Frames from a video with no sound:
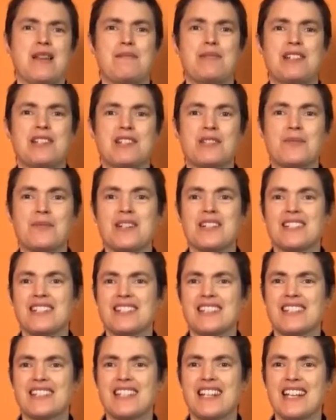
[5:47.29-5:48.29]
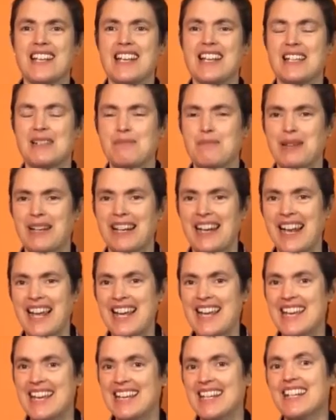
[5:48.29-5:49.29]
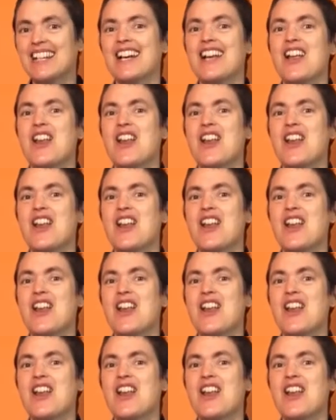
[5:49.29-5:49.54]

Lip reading: because we're singing and playing